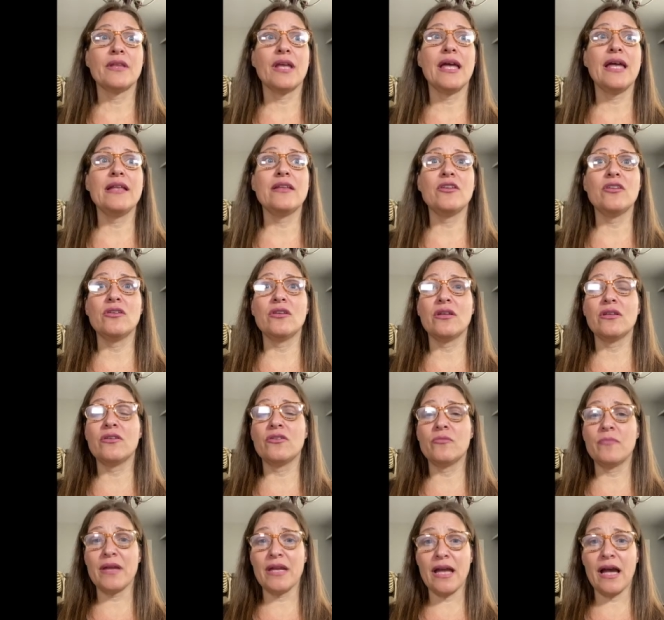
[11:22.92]
and you,
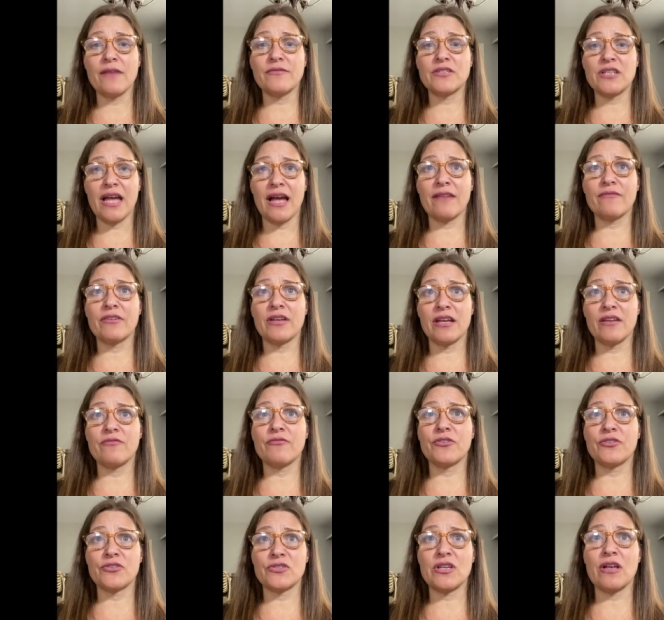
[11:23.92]
you may have to advocate
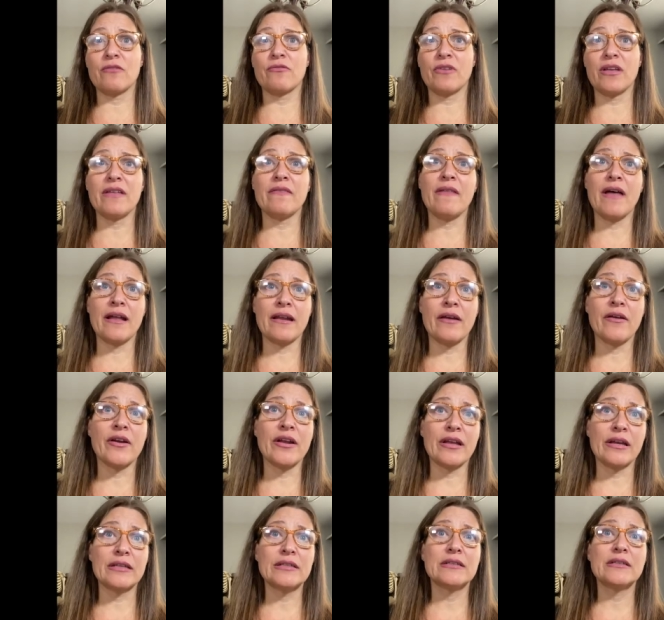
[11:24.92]
for yourself in that
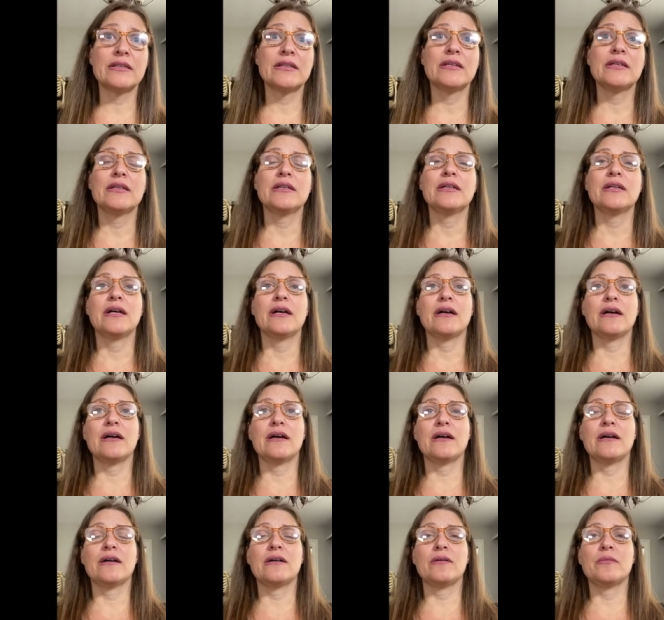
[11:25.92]
area
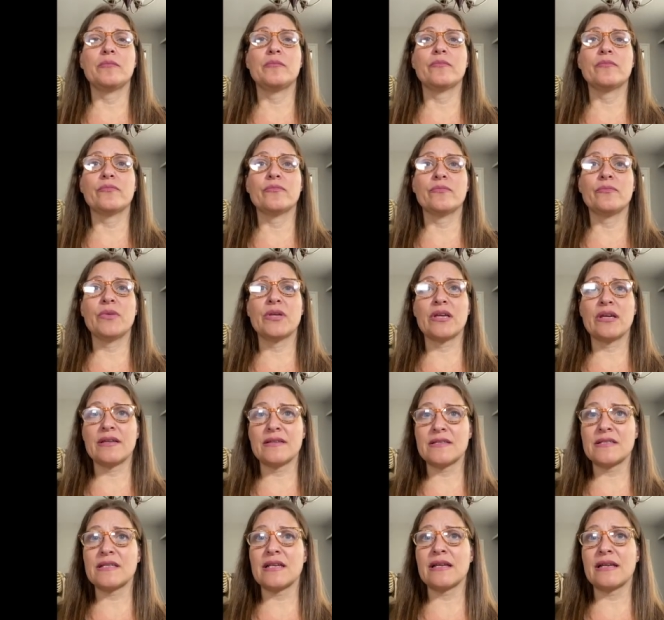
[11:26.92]
um,
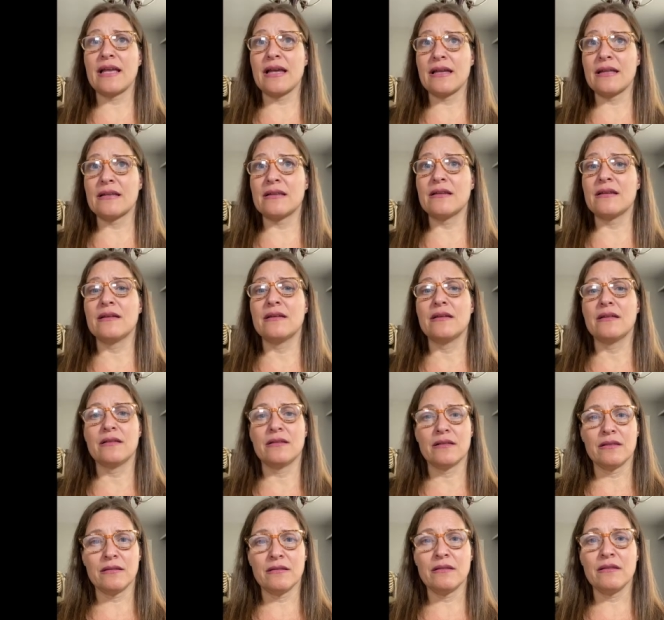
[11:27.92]
because again
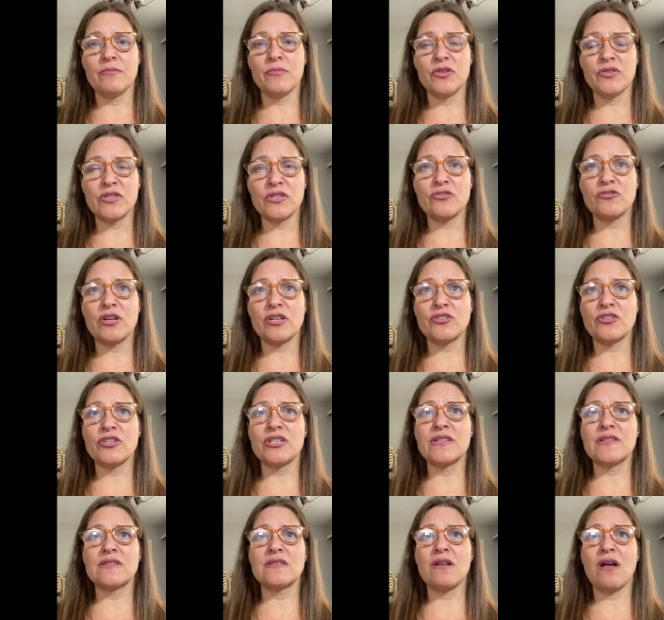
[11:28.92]
the music director
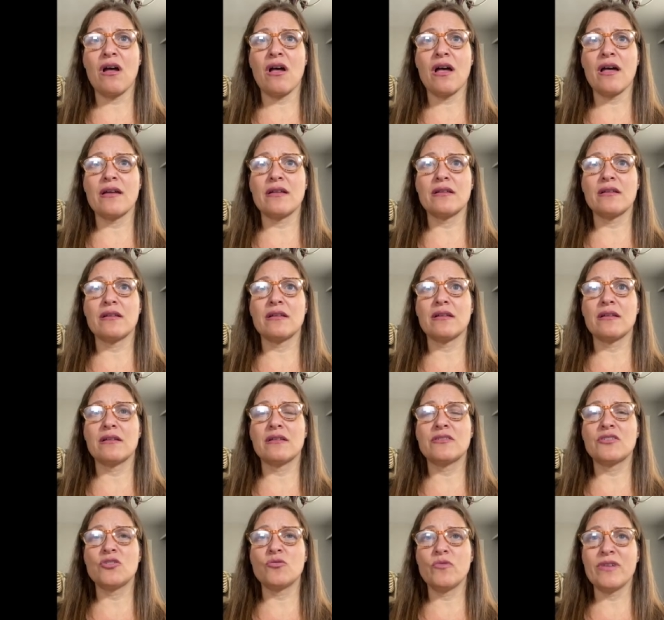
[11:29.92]
is not
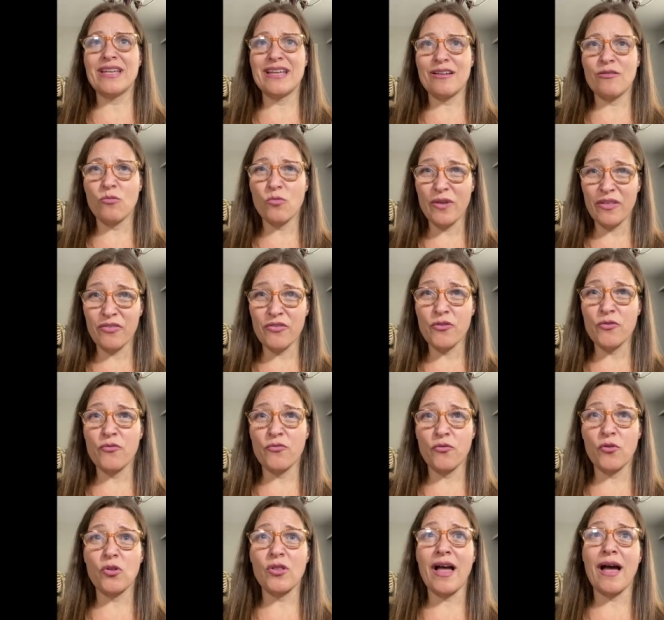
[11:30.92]
doing it with you
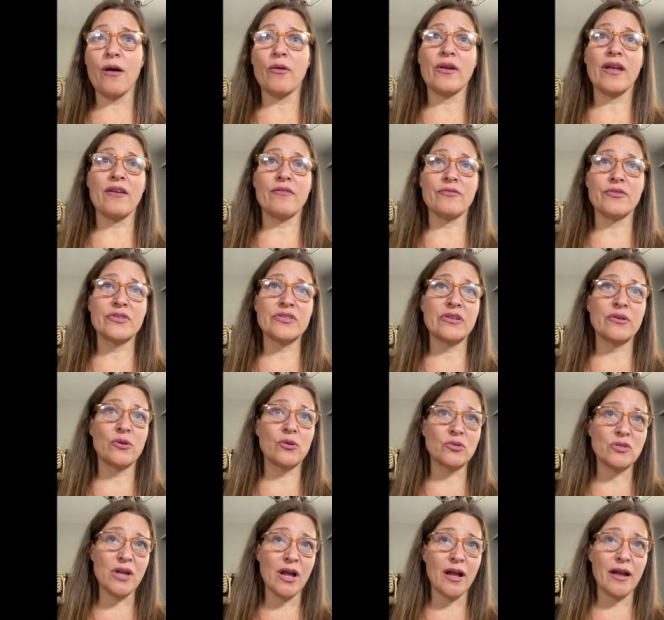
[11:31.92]
full out every
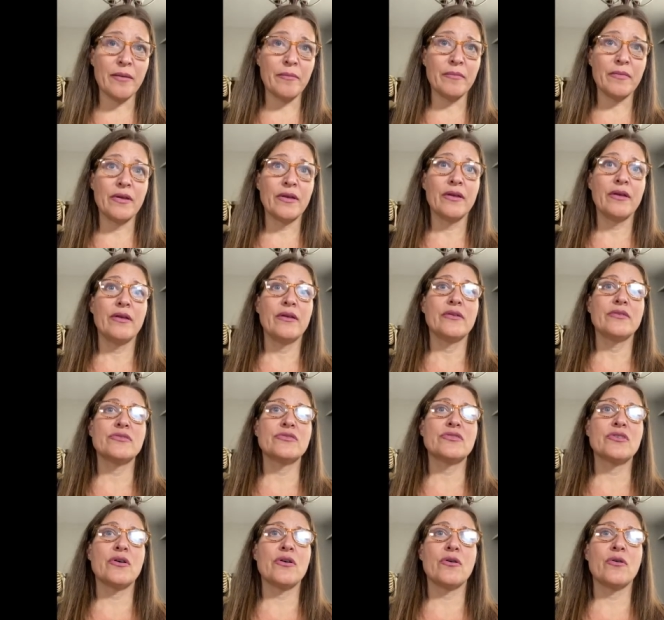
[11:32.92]
single time
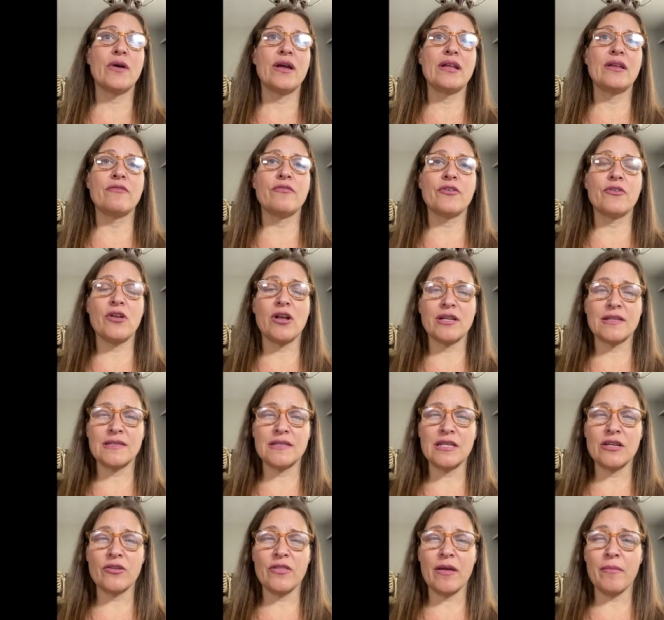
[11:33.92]
so and if they're not a
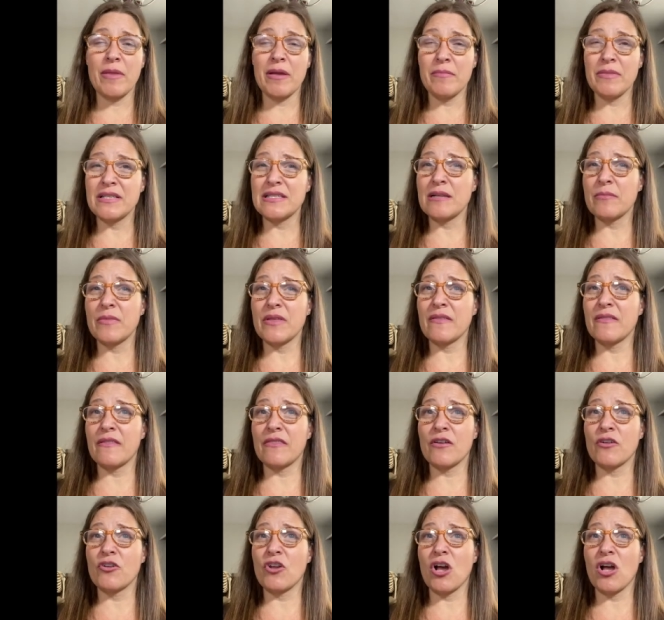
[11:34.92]
singer that may be something that
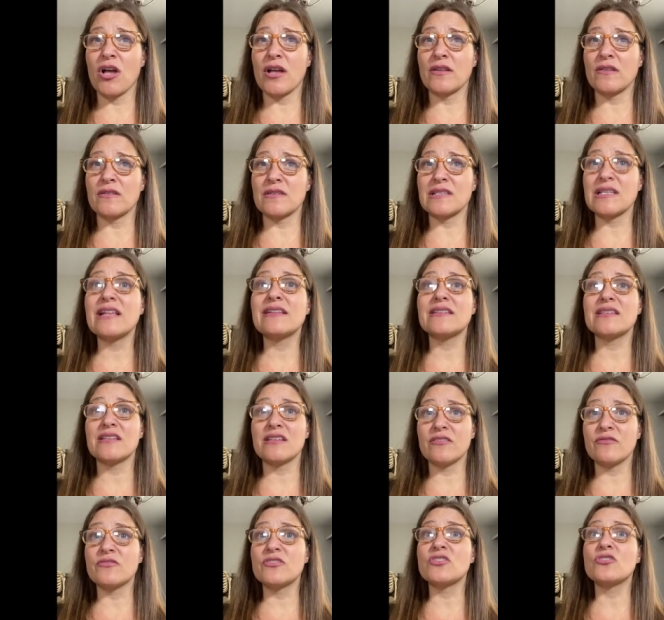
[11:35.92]
they're not
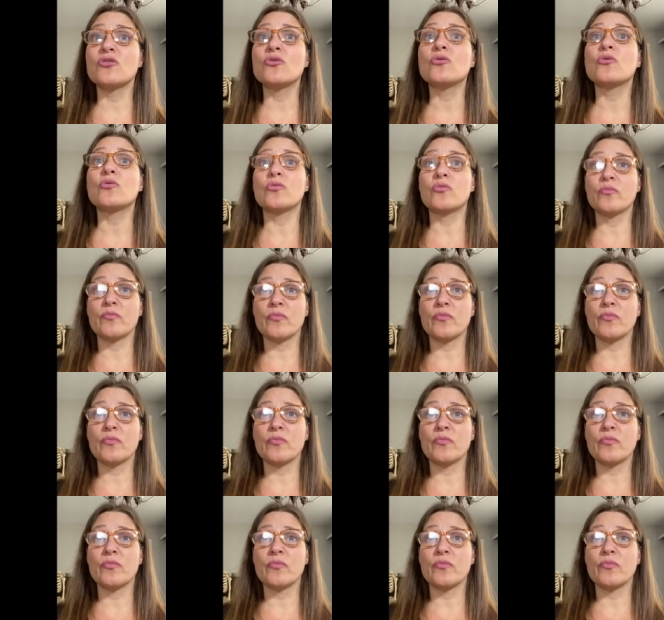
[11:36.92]
sensitive to